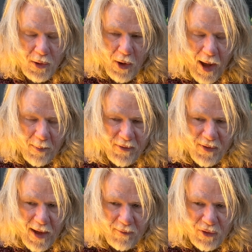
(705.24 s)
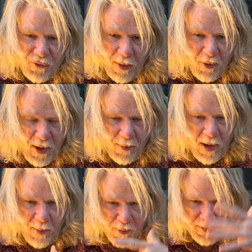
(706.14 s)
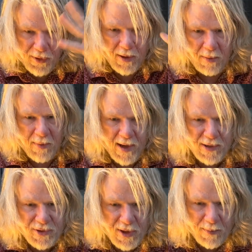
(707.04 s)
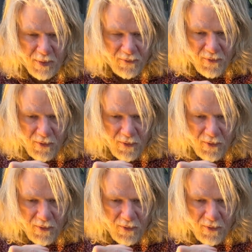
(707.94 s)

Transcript: I'm even having trouble coming up with like a mind shape of,